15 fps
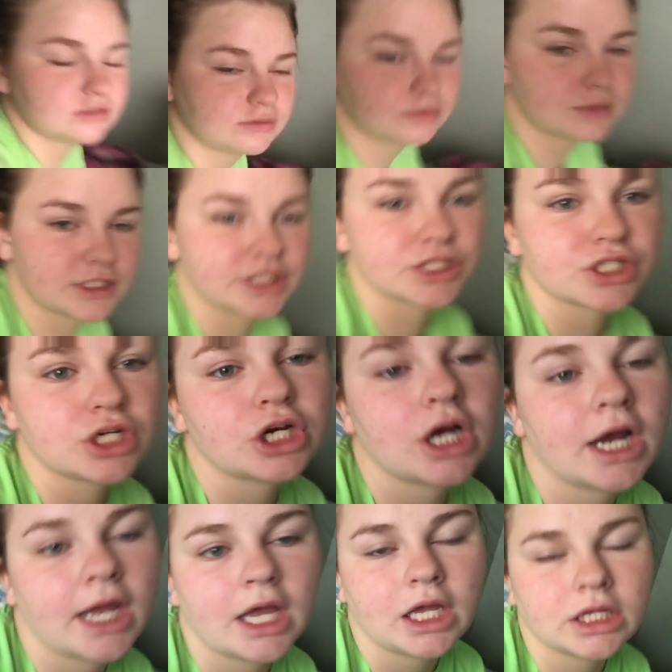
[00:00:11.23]
which is
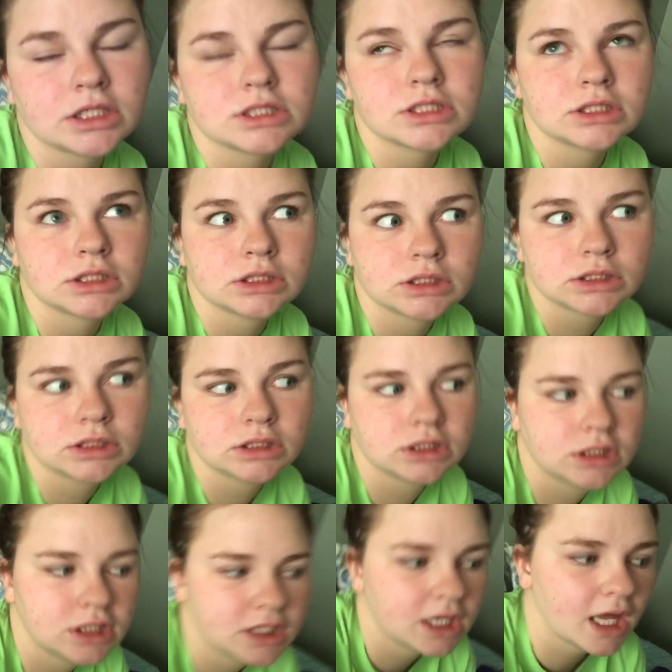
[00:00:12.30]
great.
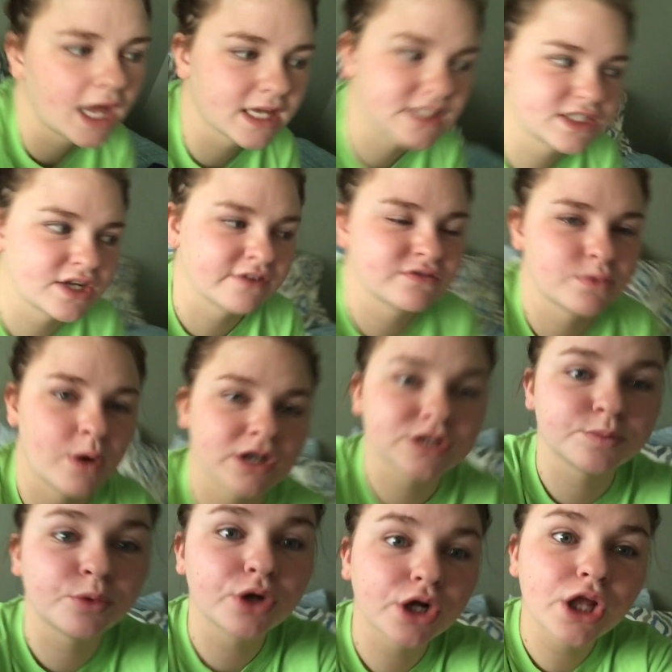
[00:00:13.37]
I still have to
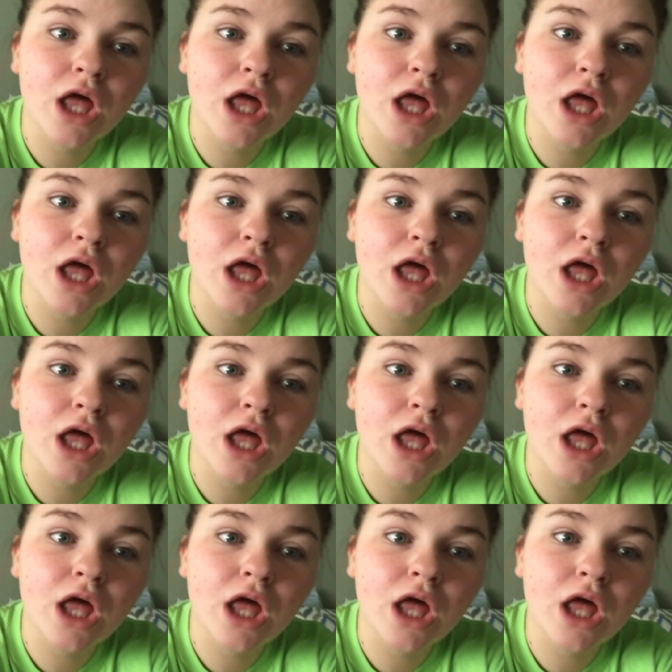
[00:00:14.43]
wash more